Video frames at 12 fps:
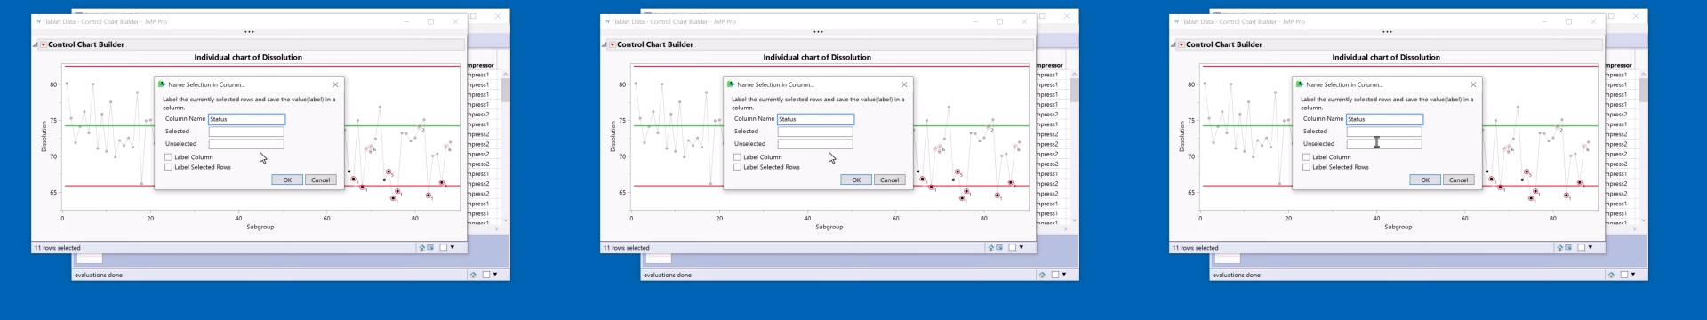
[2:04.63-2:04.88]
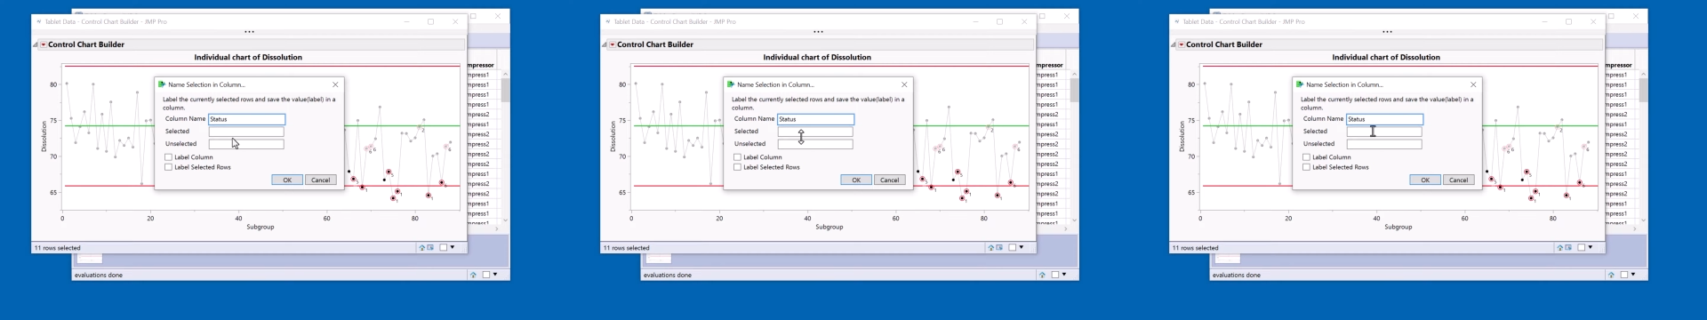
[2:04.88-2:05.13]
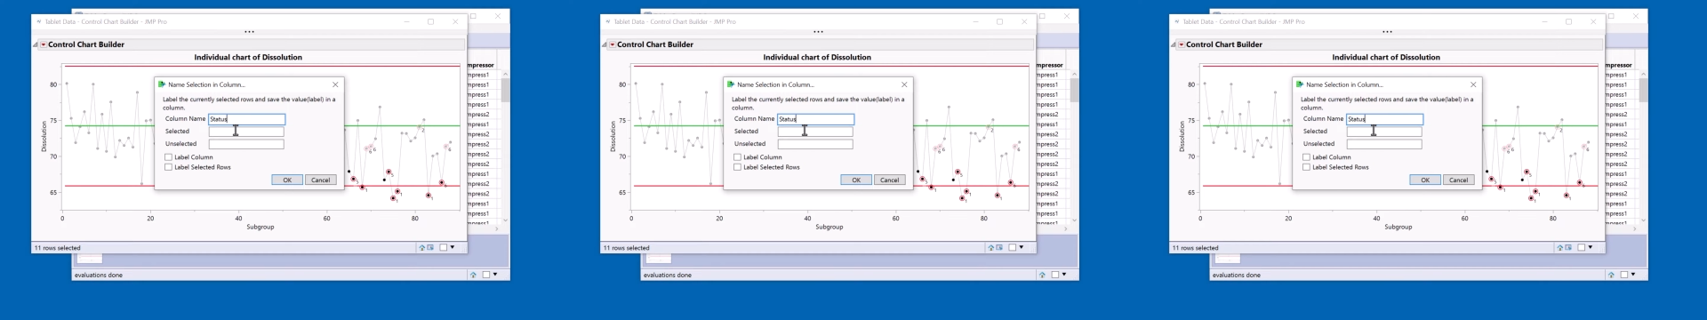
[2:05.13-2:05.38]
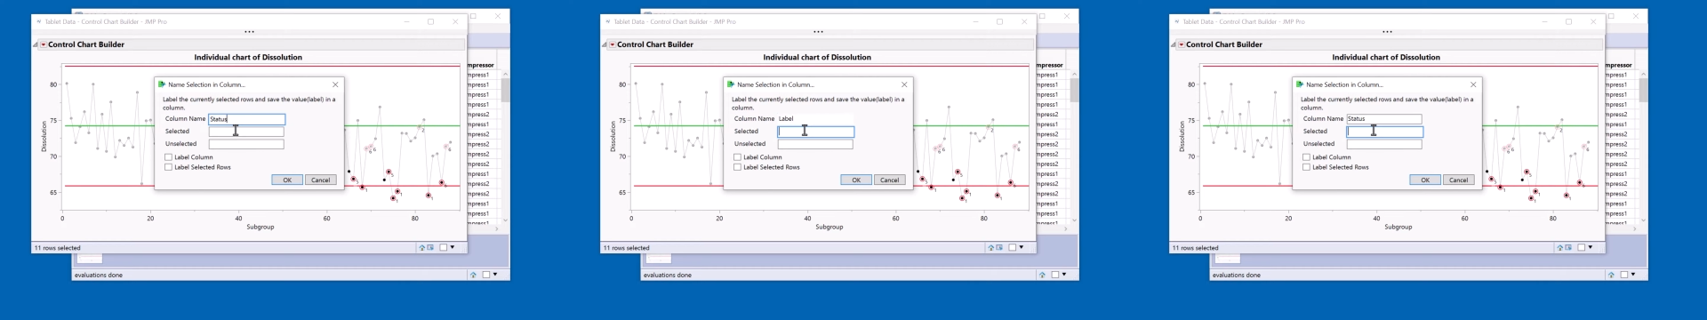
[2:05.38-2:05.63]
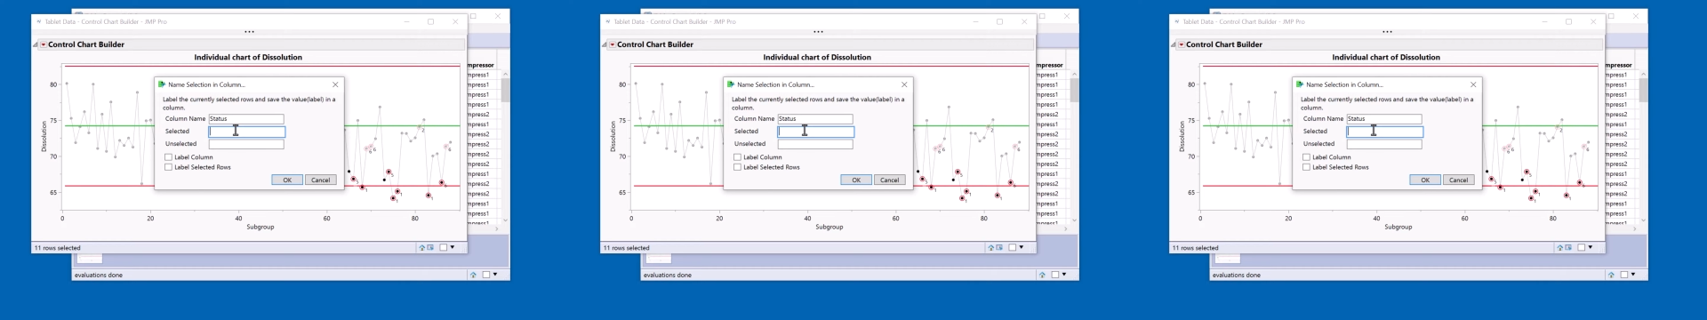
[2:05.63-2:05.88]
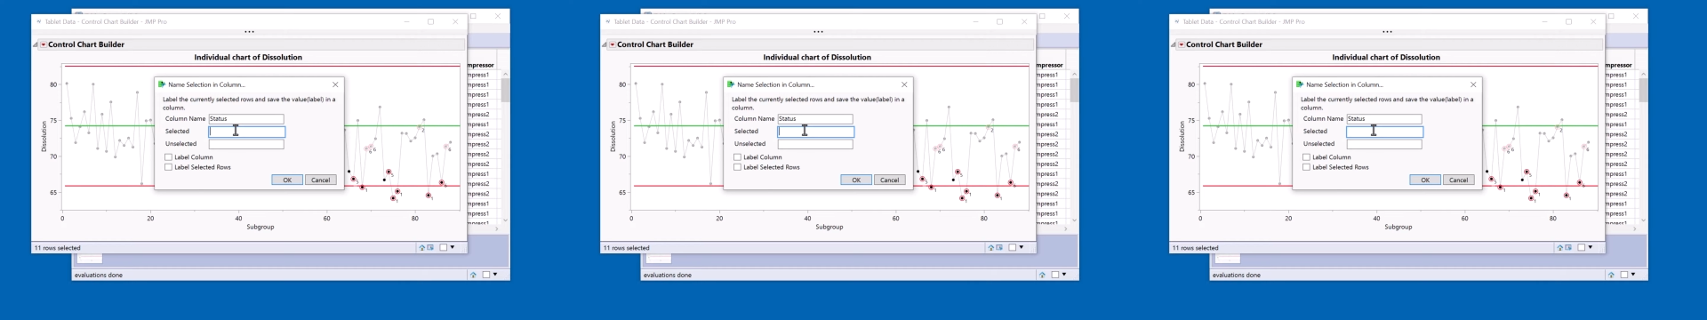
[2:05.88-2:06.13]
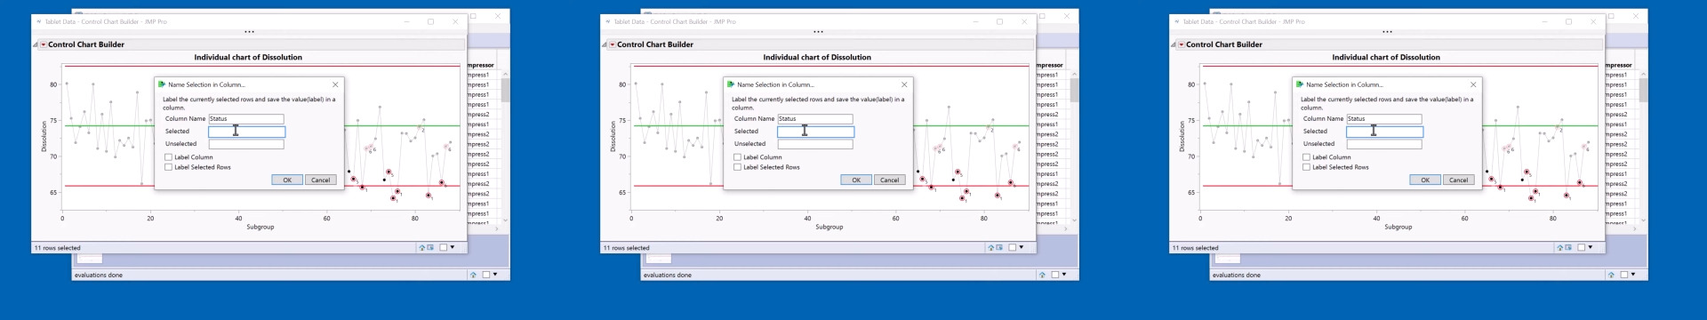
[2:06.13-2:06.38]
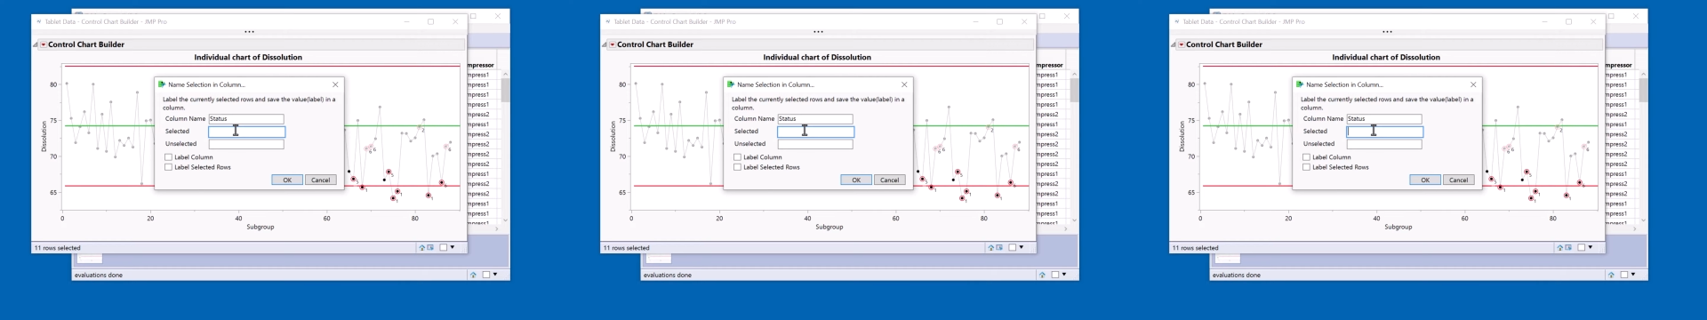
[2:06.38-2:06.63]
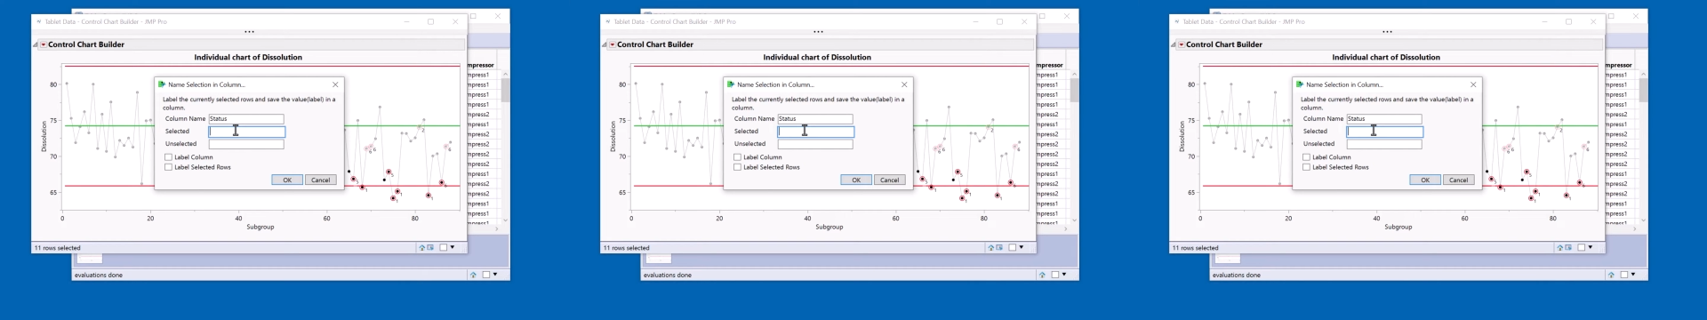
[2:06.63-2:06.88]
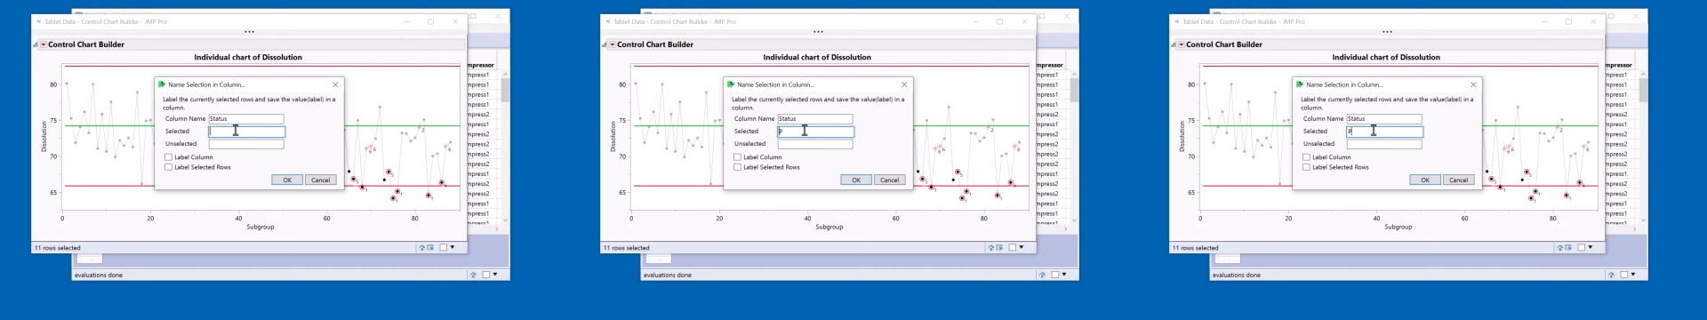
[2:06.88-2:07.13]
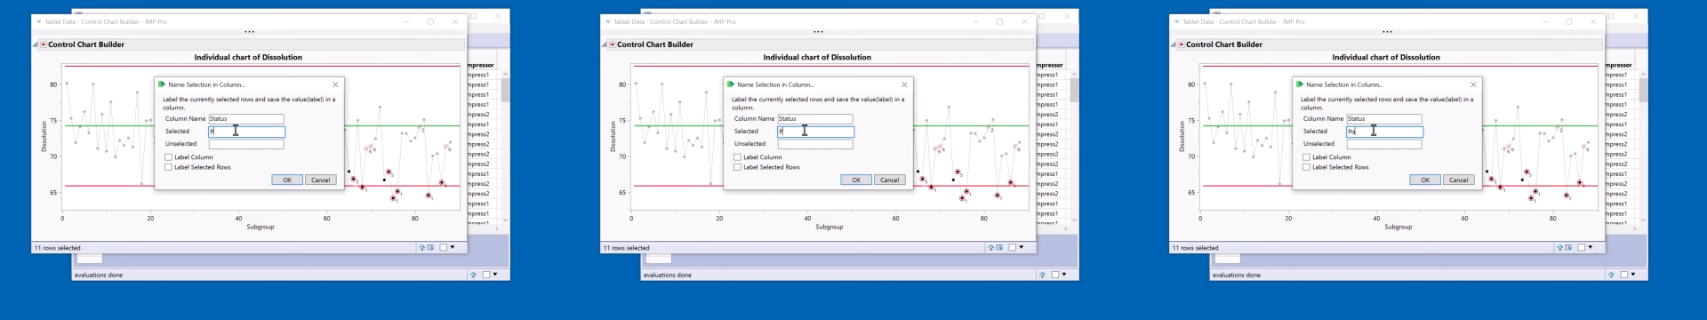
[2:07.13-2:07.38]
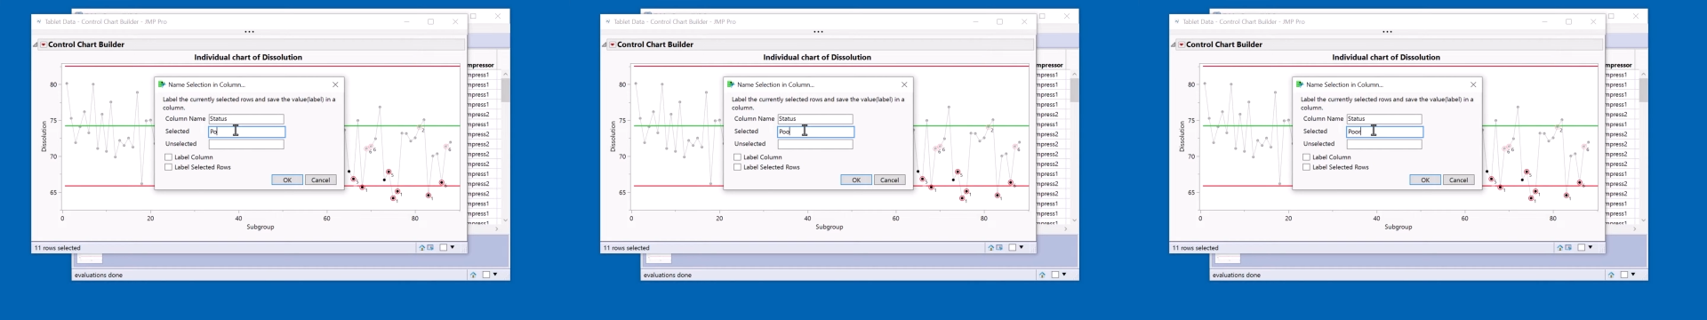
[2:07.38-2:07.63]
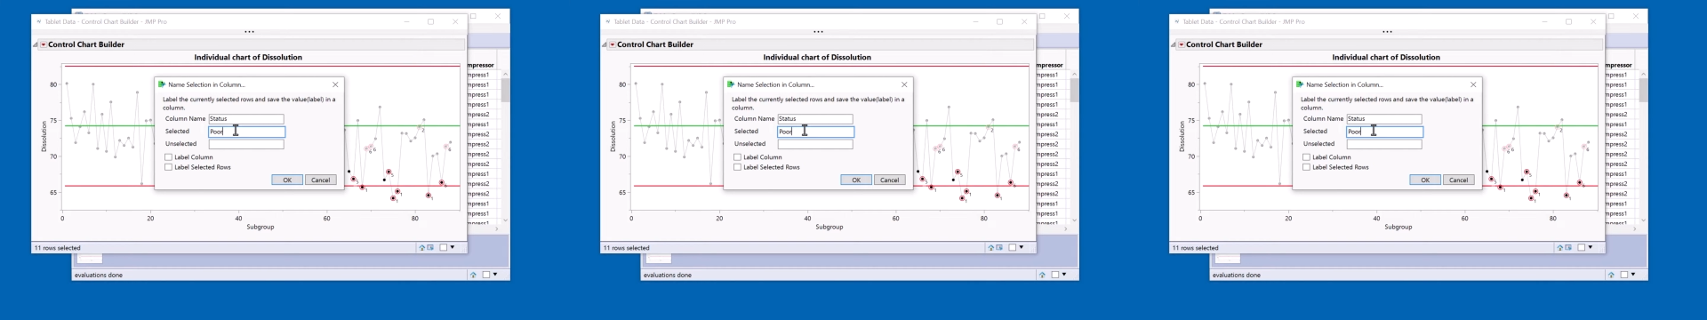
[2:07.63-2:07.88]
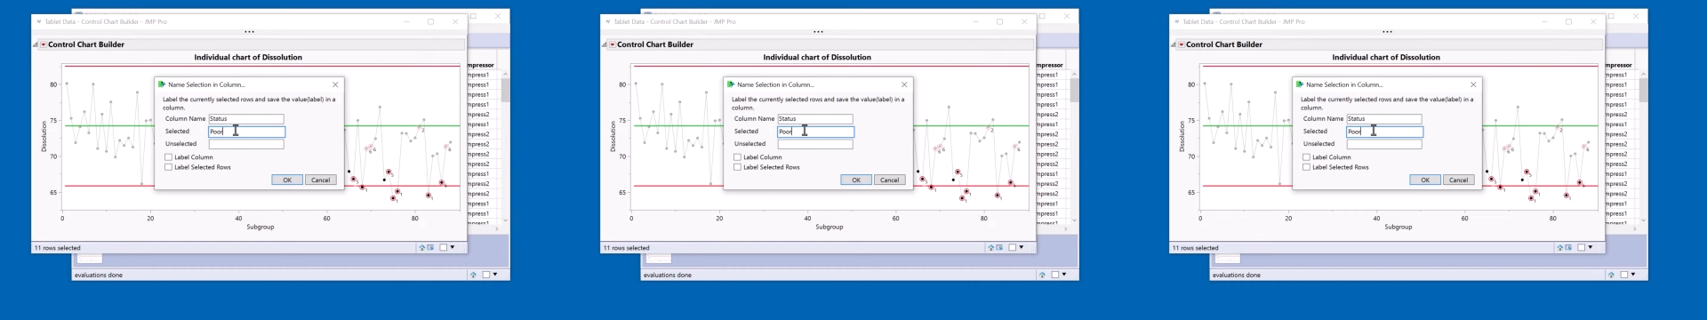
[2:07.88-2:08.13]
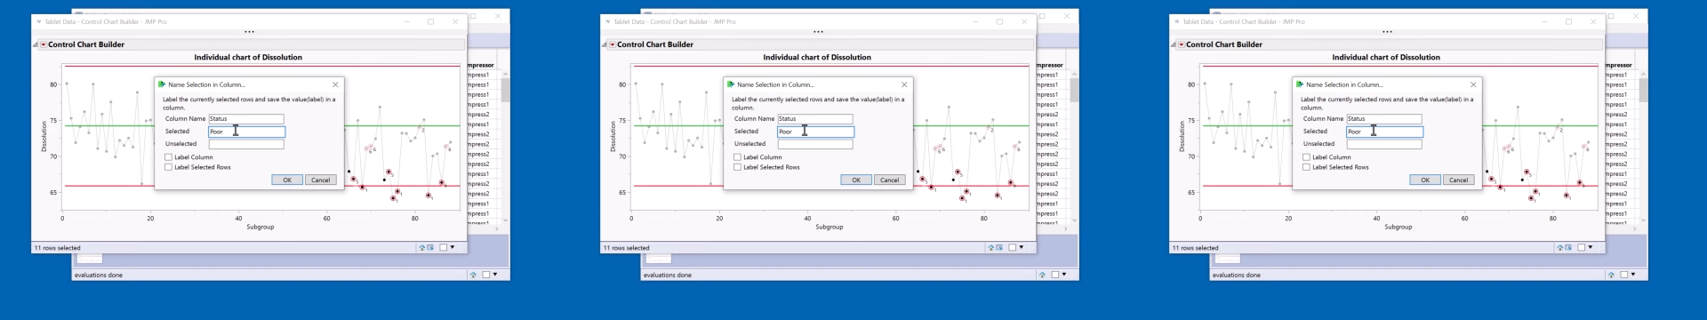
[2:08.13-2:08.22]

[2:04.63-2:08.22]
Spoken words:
Nobody's mouth can be seen.